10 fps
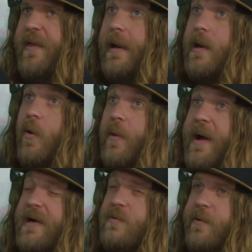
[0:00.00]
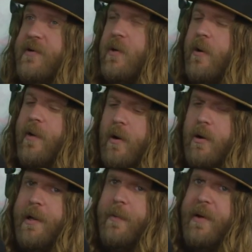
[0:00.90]
think, going back to what we were talking about
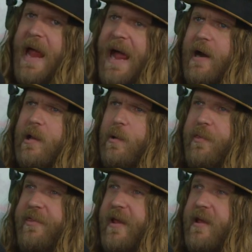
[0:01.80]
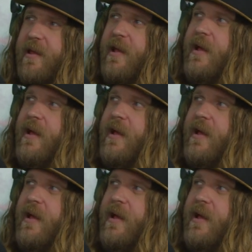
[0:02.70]
earlier, but how do you think